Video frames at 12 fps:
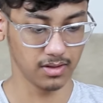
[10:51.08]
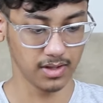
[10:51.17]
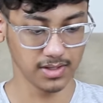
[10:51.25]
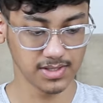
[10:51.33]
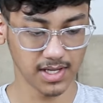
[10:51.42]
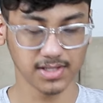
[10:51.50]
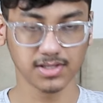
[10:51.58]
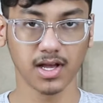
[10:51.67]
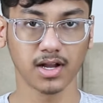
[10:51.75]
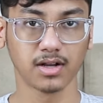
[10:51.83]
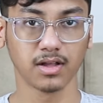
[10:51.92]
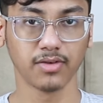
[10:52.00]
it says
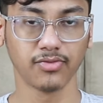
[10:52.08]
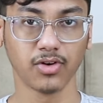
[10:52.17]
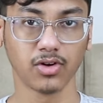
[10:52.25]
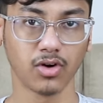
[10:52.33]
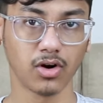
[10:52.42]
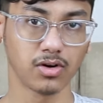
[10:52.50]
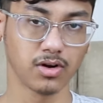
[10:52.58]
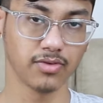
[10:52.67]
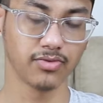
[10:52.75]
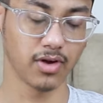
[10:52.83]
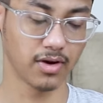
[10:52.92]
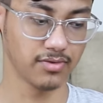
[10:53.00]
that if you're not
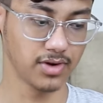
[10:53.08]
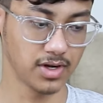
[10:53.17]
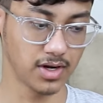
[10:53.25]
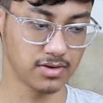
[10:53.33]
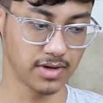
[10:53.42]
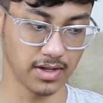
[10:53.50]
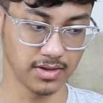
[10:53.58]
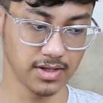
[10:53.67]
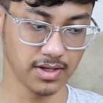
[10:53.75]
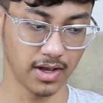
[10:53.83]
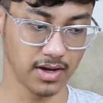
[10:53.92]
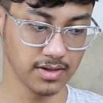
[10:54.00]
if you haven't done anything